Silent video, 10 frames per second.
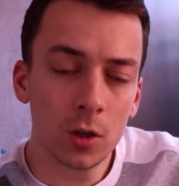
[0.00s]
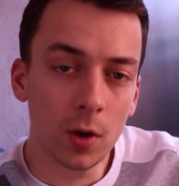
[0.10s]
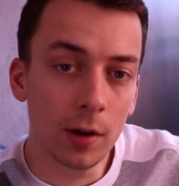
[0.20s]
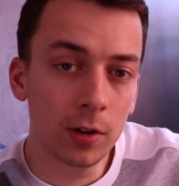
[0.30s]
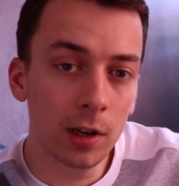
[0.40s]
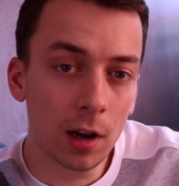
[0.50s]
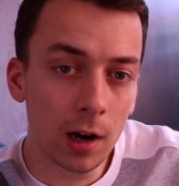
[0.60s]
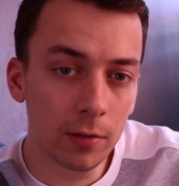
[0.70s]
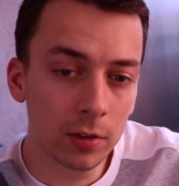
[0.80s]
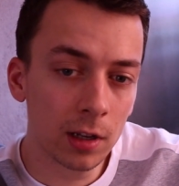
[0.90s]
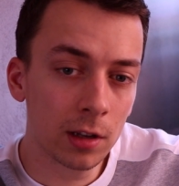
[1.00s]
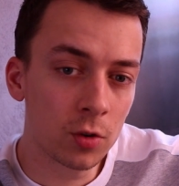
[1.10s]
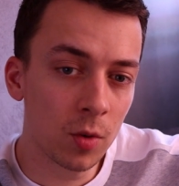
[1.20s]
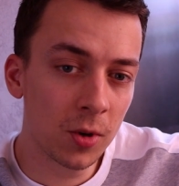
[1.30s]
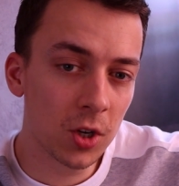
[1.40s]
So after that
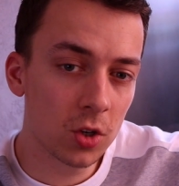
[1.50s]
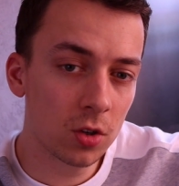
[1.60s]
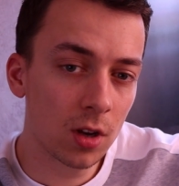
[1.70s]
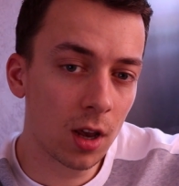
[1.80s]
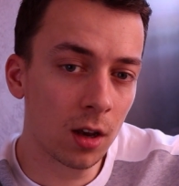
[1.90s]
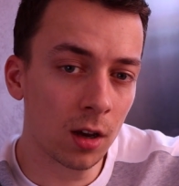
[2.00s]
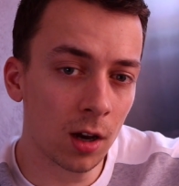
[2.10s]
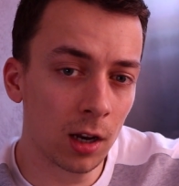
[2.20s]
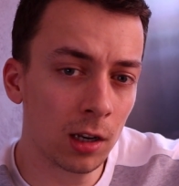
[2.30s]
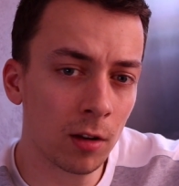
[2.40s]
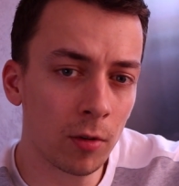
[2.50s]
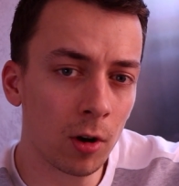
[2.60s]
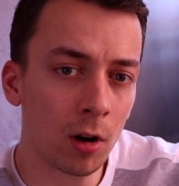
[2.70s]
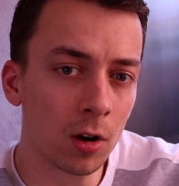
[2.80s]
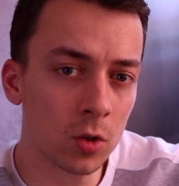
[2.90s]
trimming session, I did a
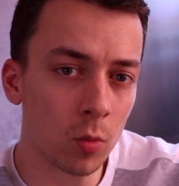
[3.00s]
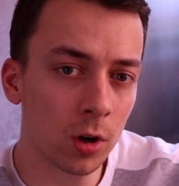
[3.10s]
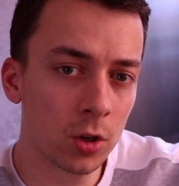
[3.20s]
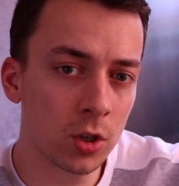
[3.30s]
very large water